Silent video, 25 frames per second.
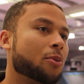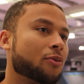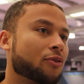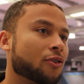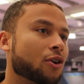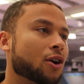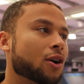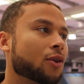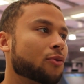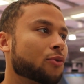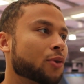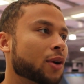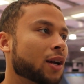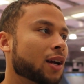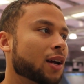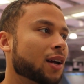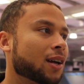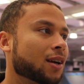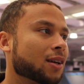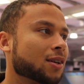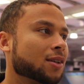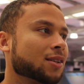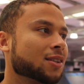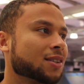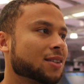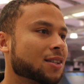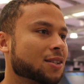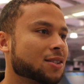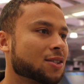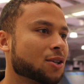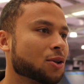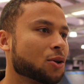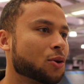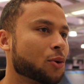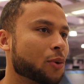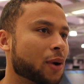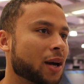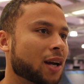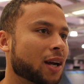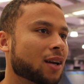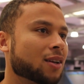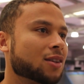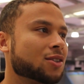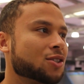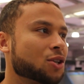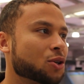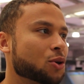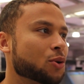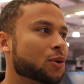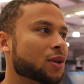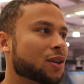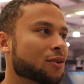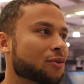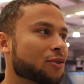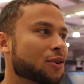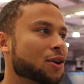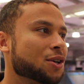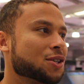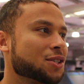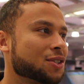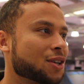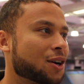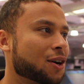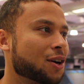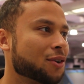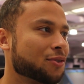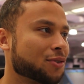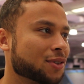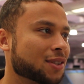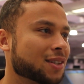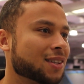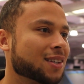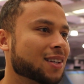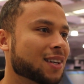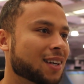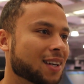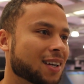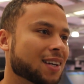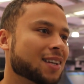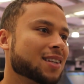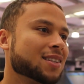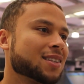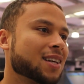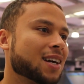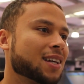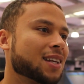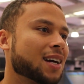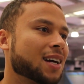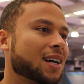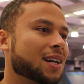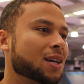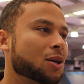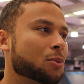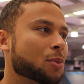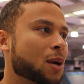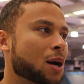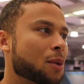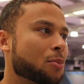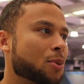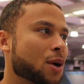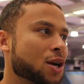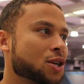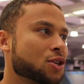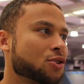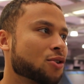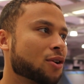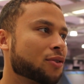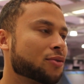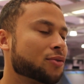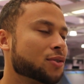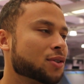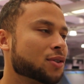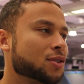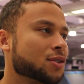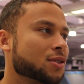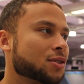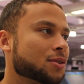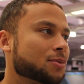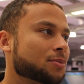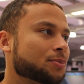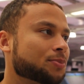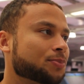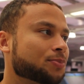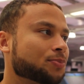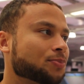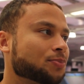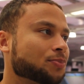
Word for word: prefer if we took away two in the first half and take that little bit of pressure off us.